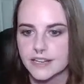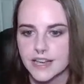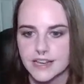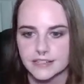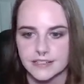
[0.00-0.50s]

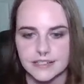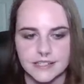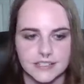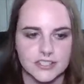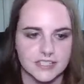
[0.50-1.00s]
And
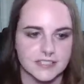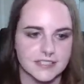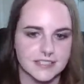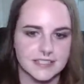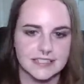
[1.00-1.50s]
it's
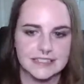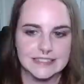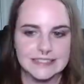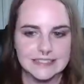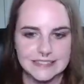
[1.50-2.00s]
just,
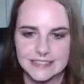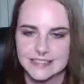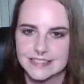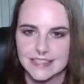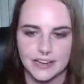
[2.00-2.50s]

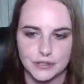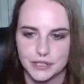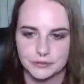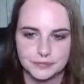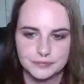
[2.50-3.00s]
it's I don't know.